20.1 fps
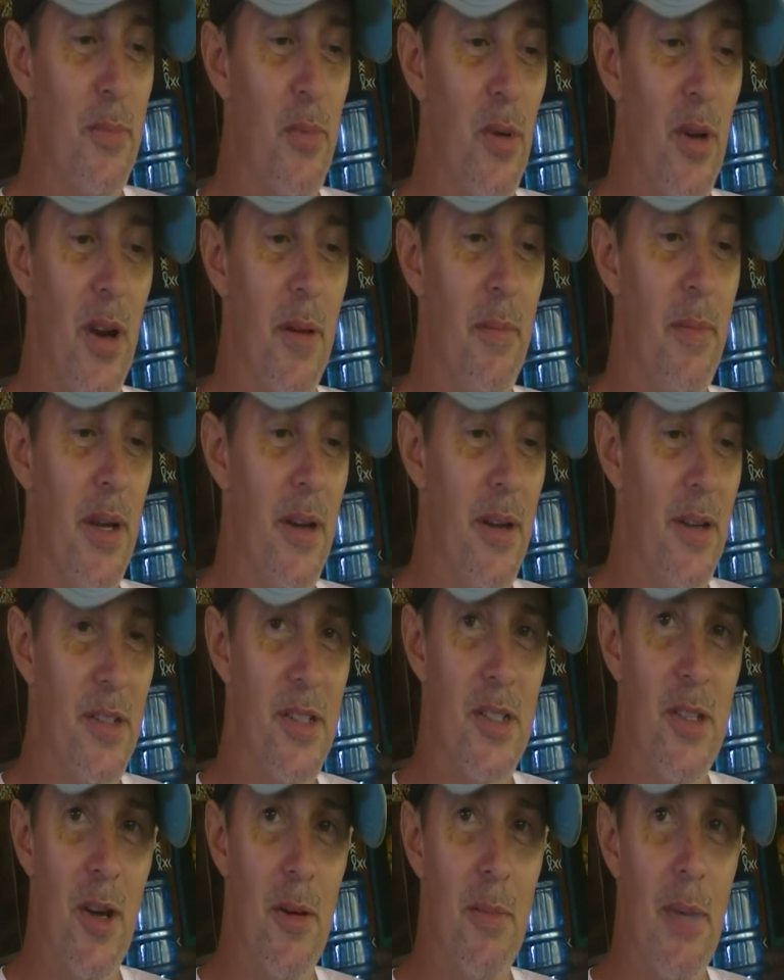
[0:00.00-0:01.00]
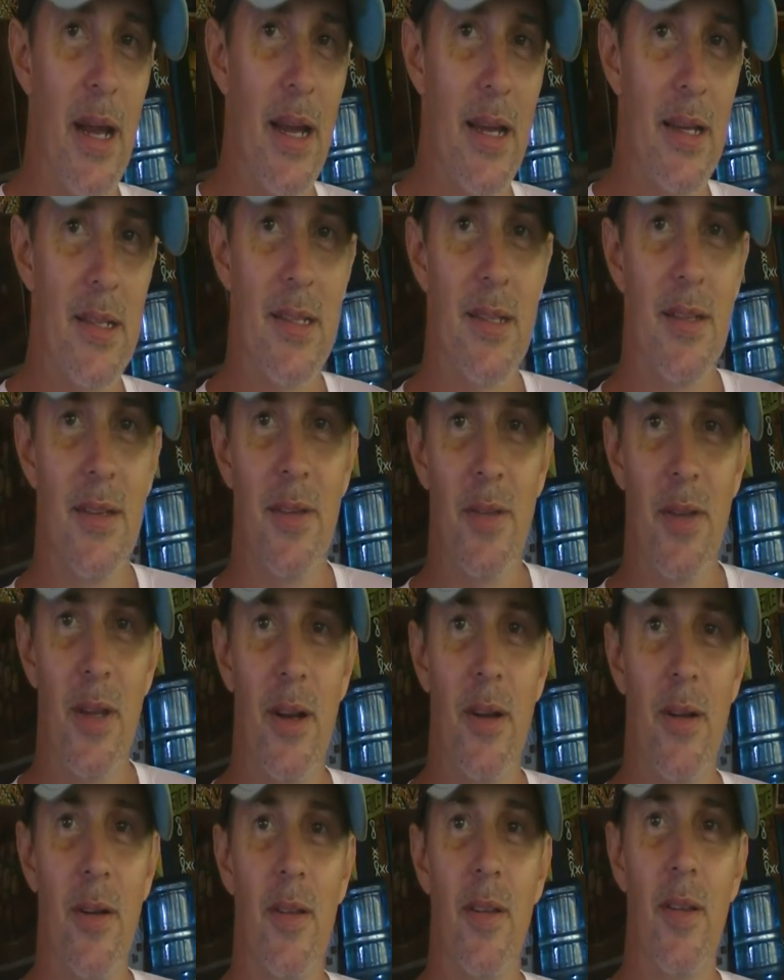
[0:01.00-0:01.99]
used to put our beer in snowbanks. Oh.
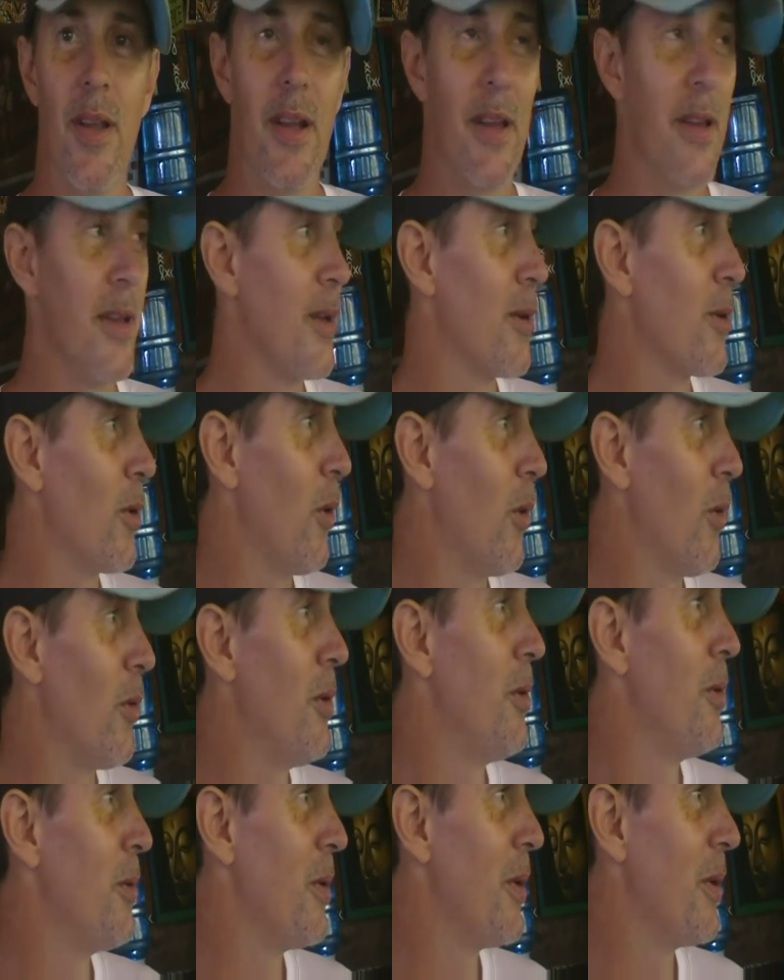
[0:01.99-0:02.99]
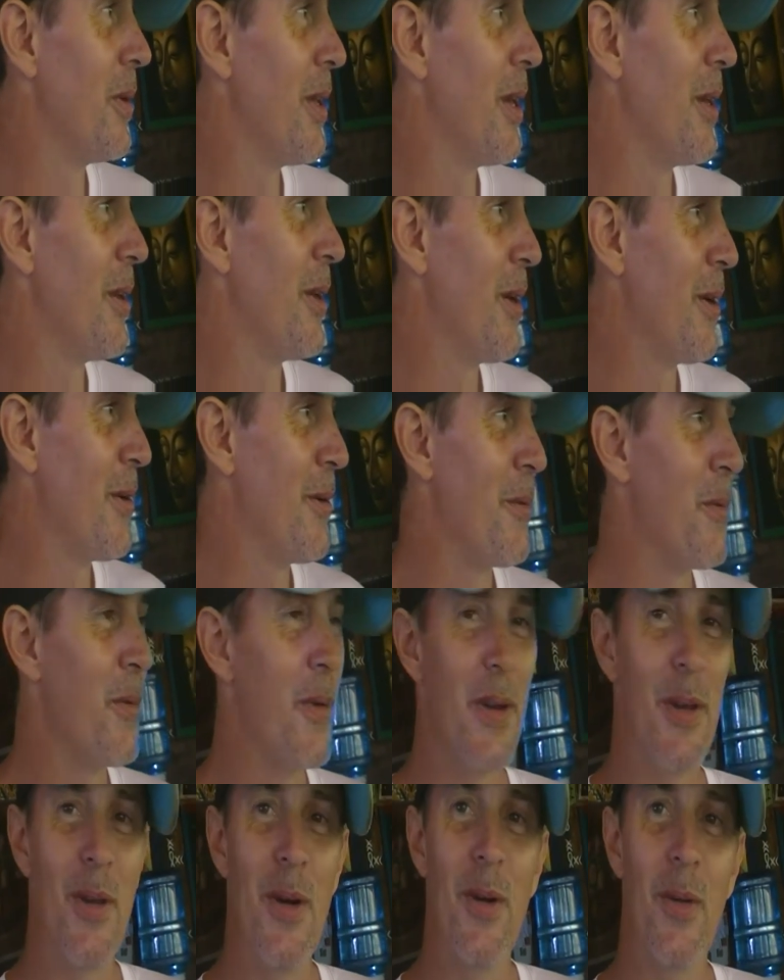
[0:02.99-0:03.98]
Know, let it get cold. Then, okay, then uh,
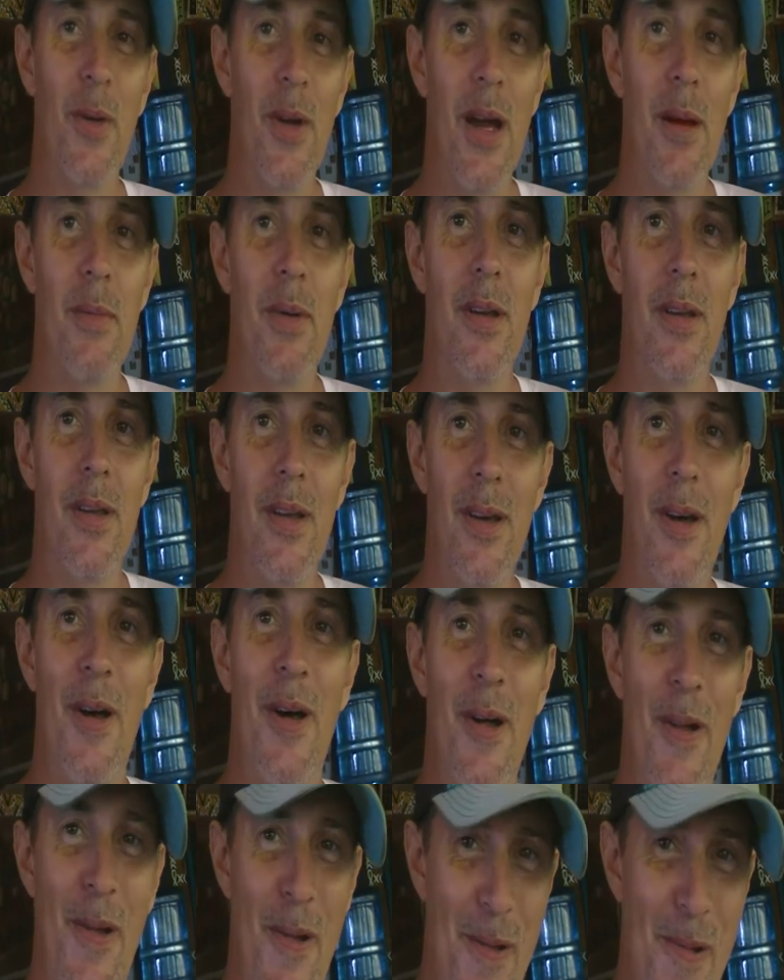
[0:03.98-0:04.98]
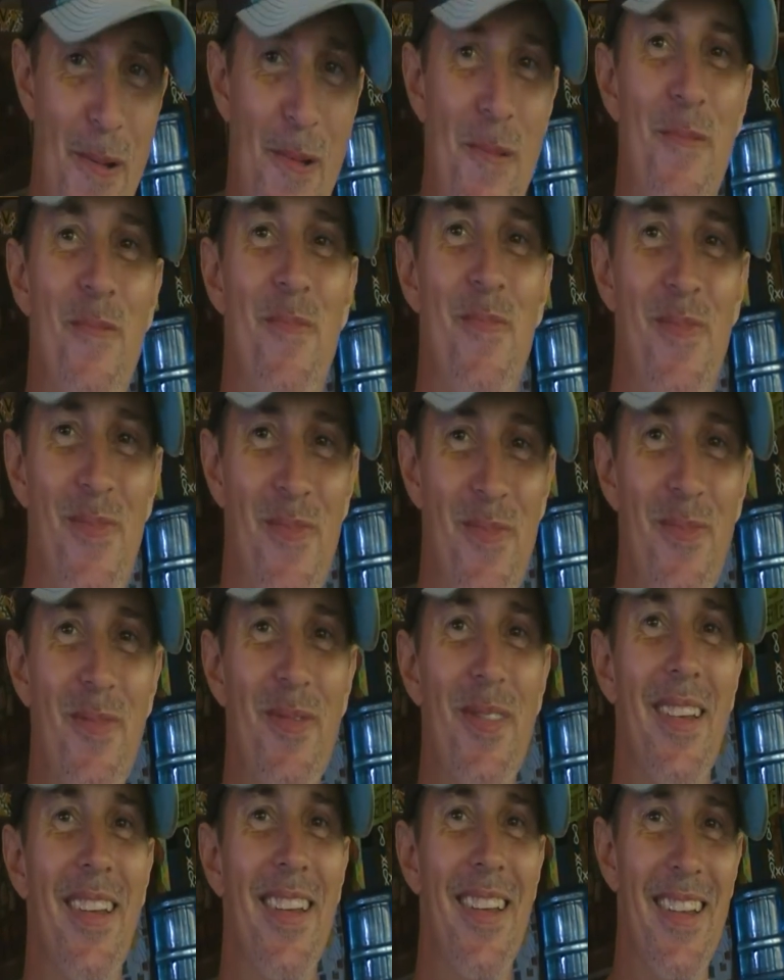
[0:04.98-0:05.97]
uh, well, it, yeah. so it was drinking
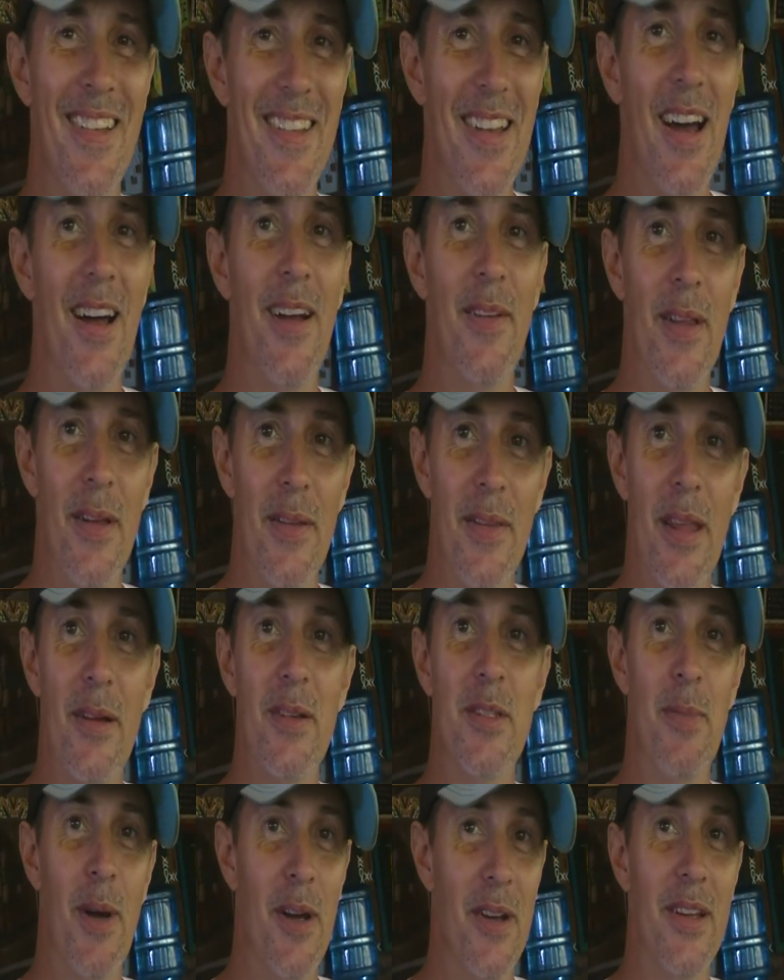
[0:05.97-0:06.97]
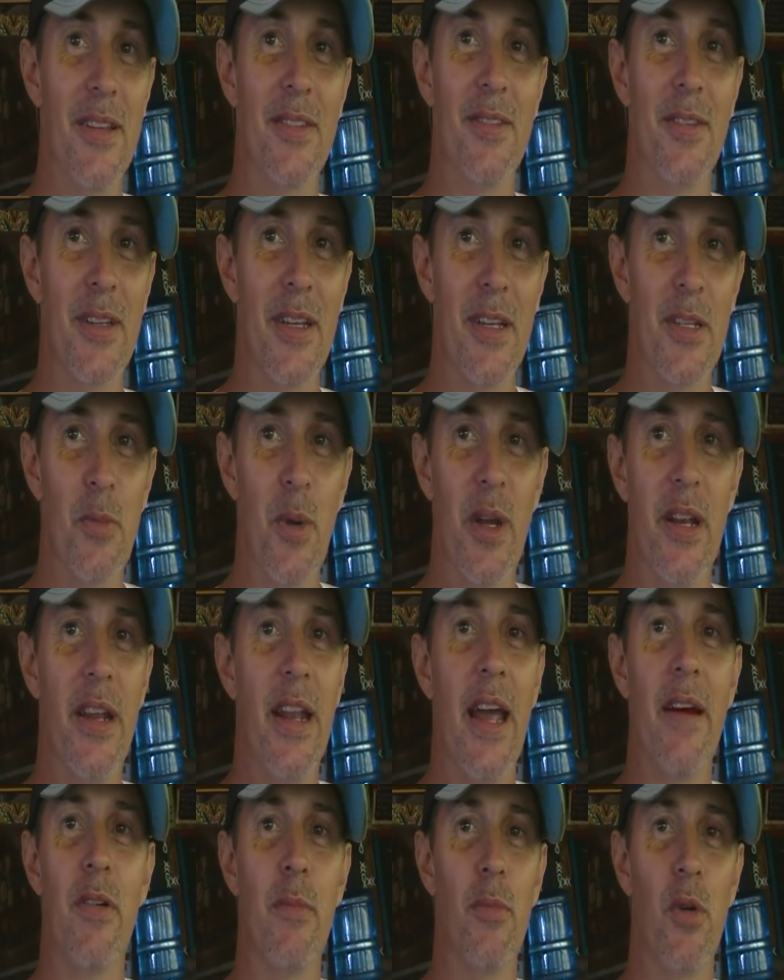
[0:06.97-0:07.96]
and uh, that's about it. That's about we
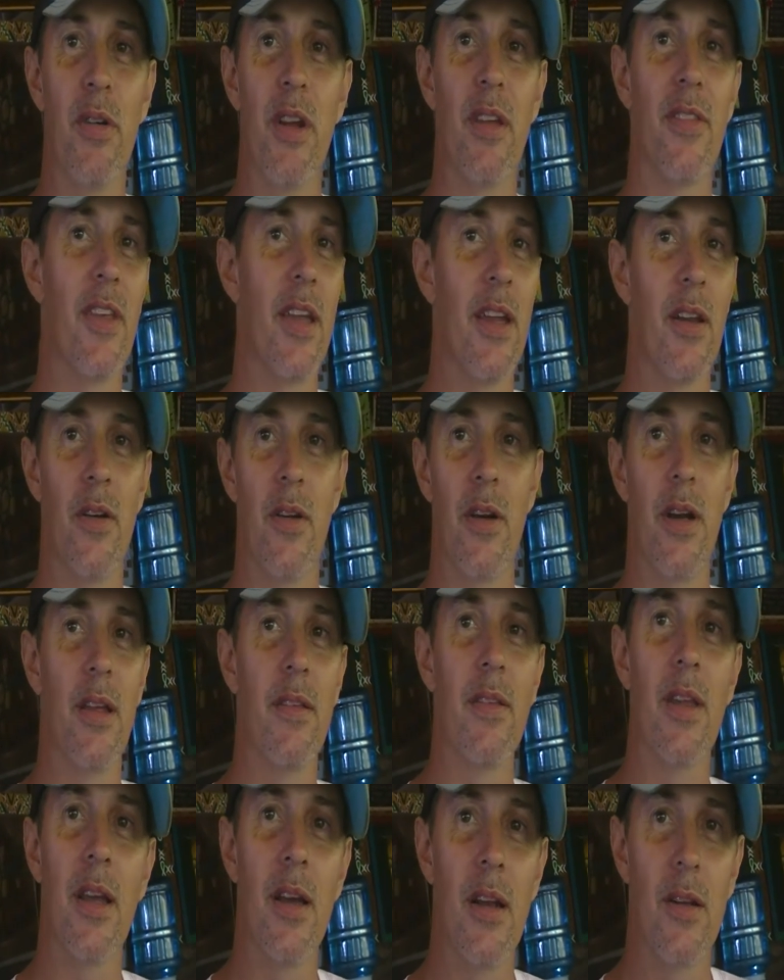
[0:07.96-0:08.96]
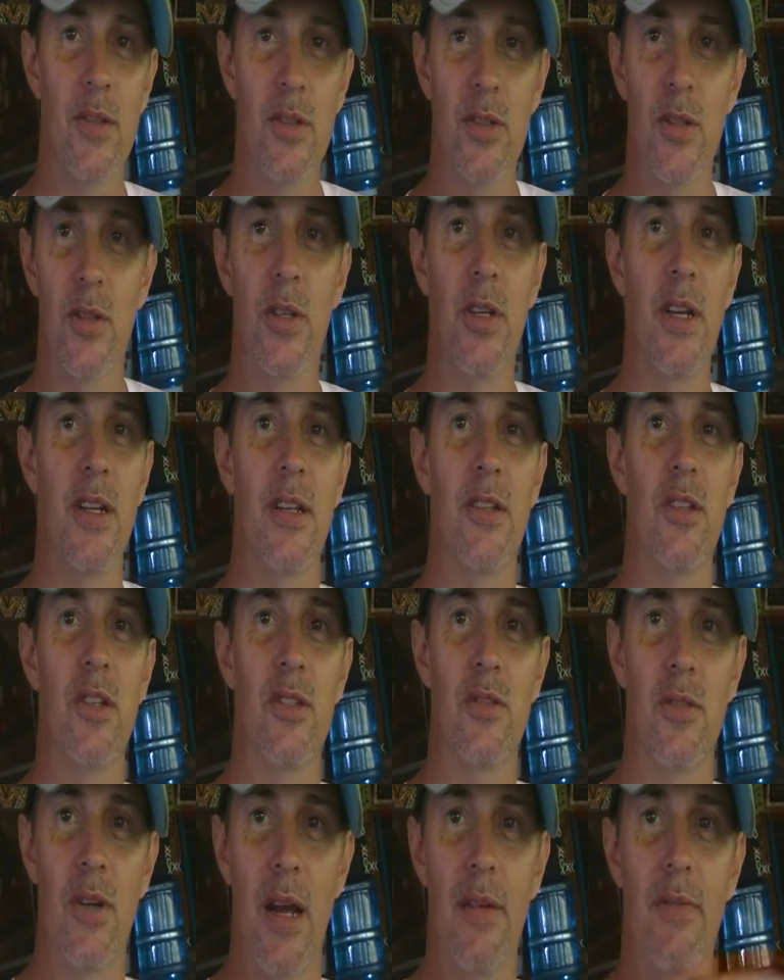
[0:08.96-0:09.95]
didn't it. Have a movie theater or anything else, so right. you had to
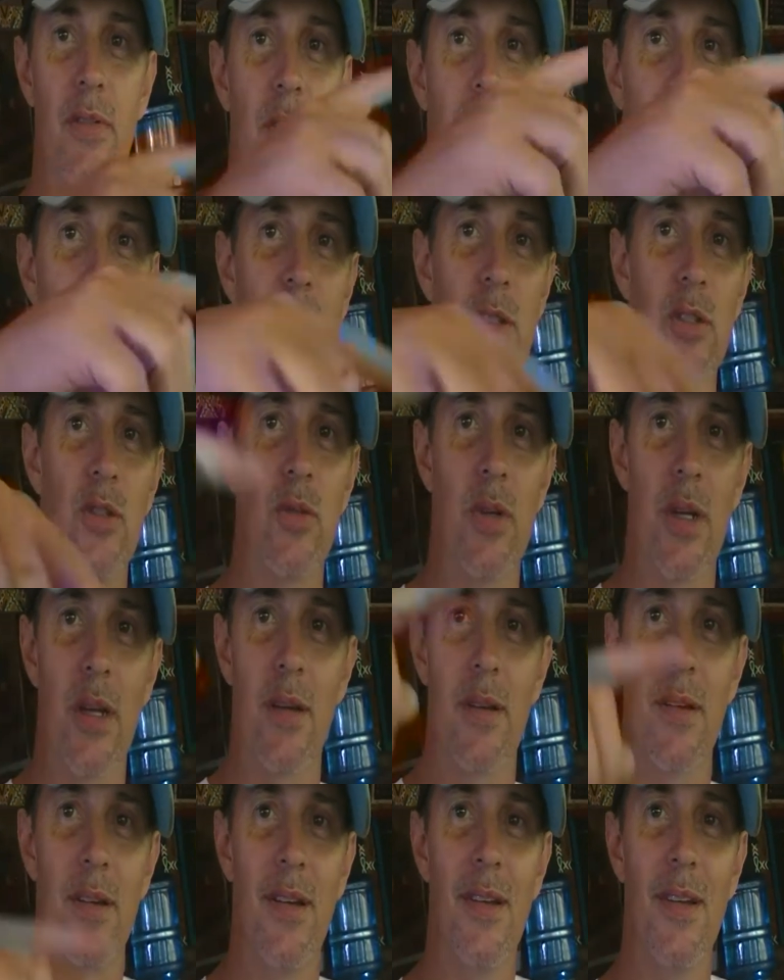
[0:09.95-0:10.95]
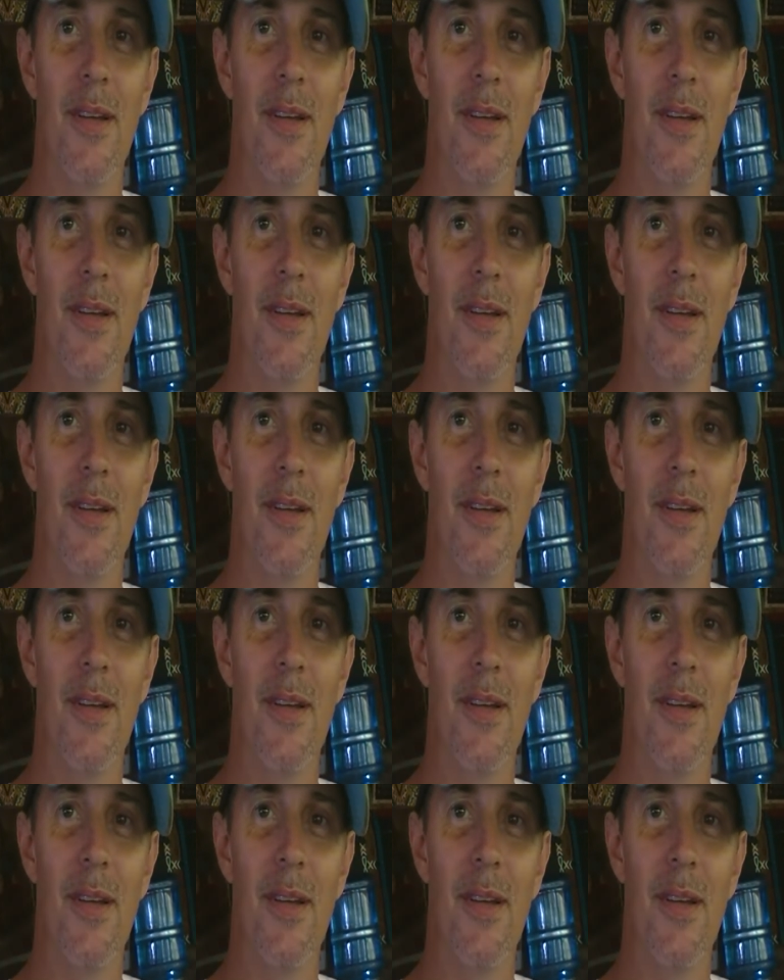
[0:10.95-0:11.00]
just drive around and drink.